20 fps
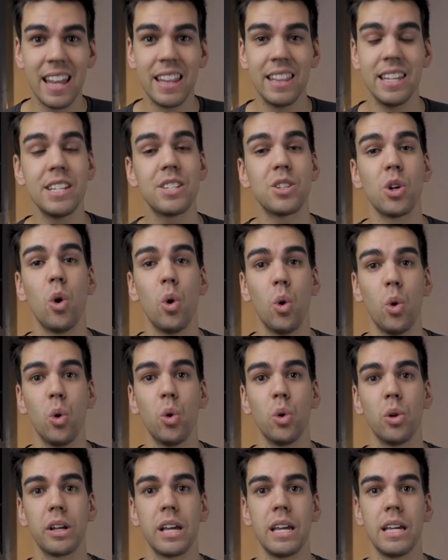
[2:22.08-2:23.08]
this
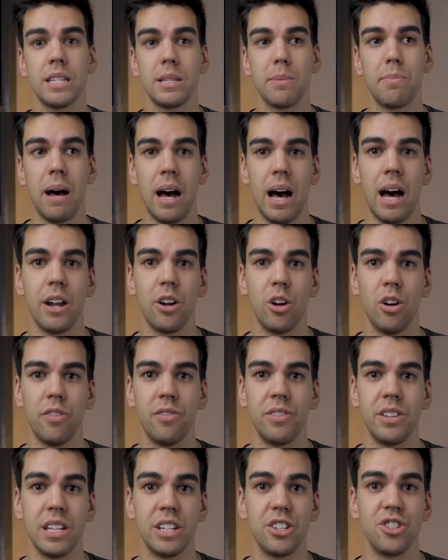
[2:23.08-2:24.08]
all is a part
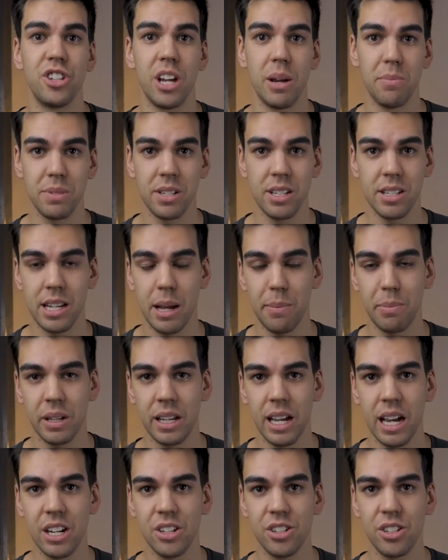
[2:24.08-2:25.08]
of the GAMSAT
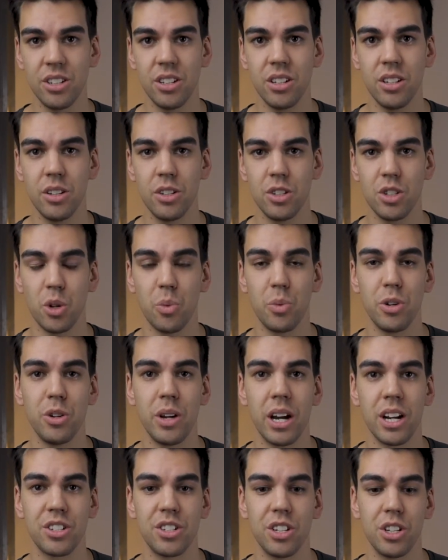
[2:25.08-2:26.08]
application. So when you
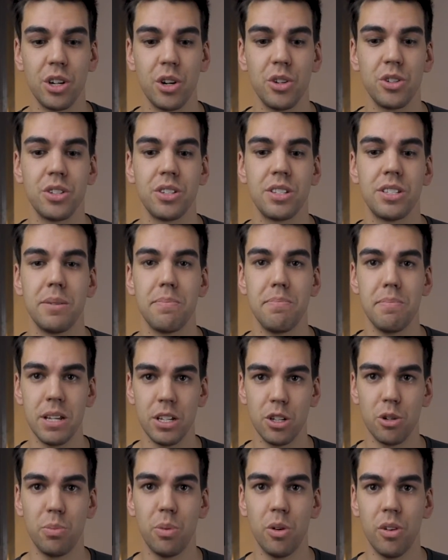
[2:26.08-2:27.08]
actually go to submit
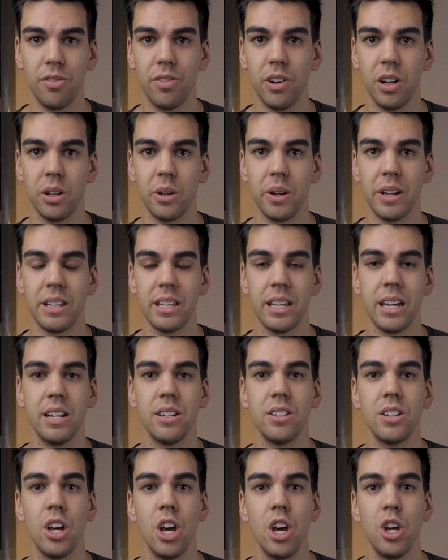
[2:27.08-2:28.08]
your portfolio at the
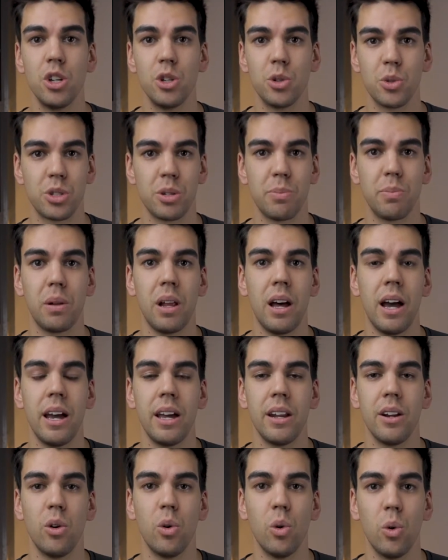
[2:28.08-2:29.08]
end, you'll supply
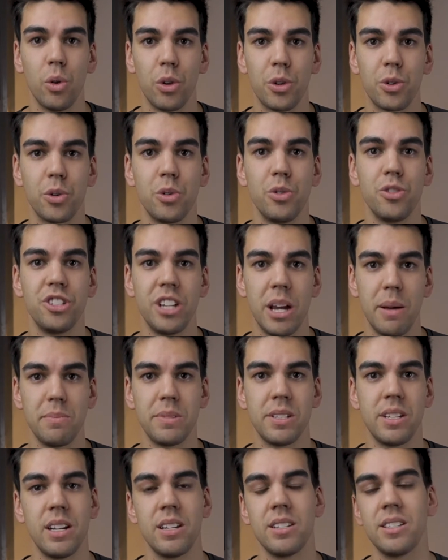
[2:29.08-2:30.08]
it all through
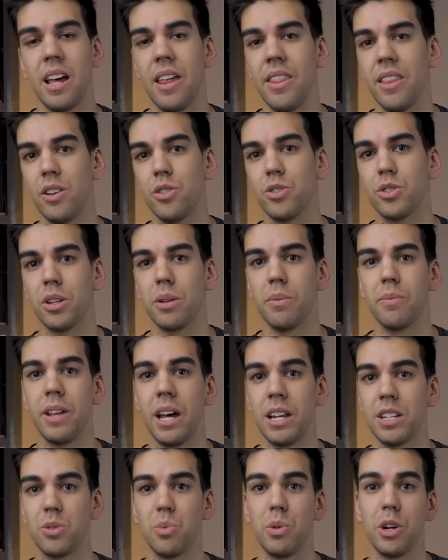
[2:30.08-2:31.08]
GAMSAT, and
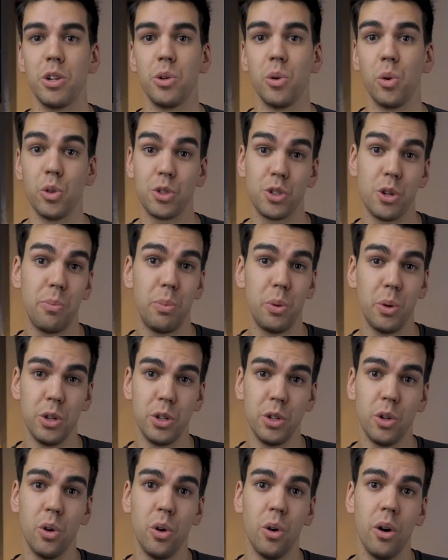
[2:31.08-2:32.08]
that's where you also put
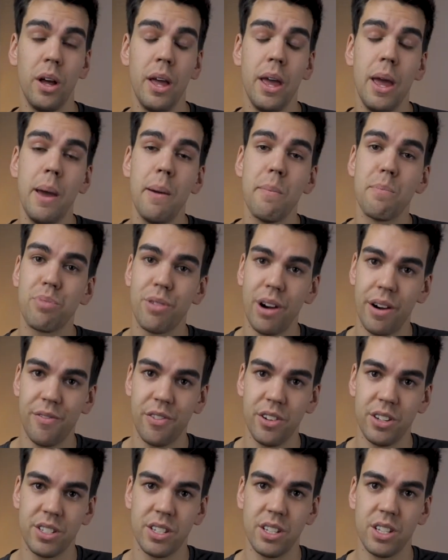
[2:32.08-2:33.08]
your
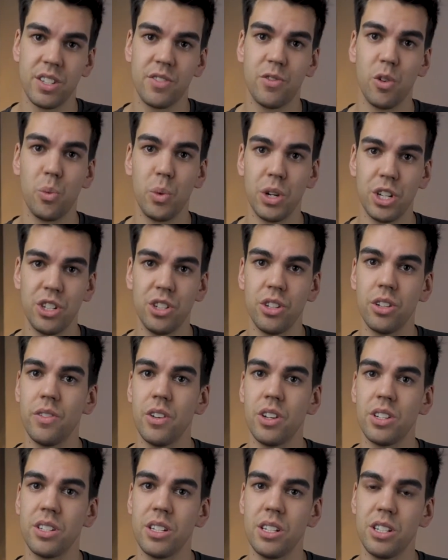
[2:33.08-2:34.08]
preferences for which
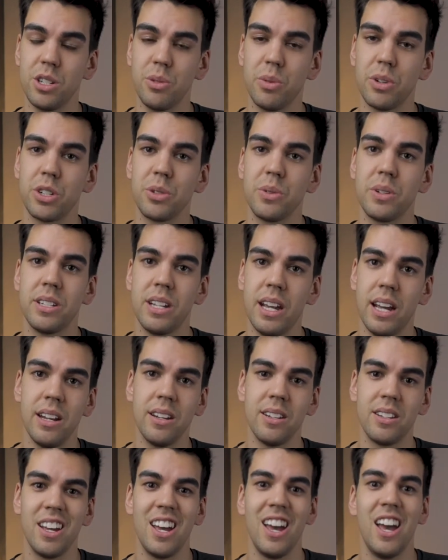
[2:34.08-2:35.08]
universities you want to
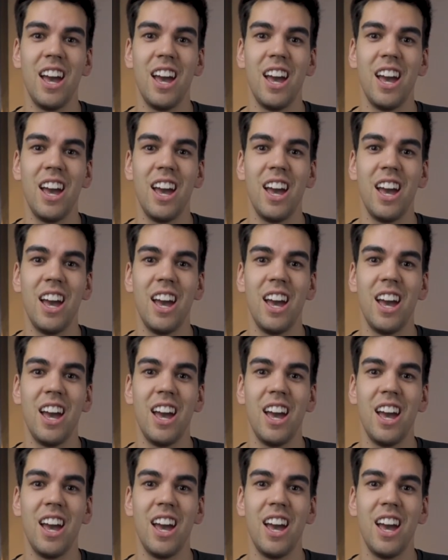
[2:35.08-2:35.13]
attend.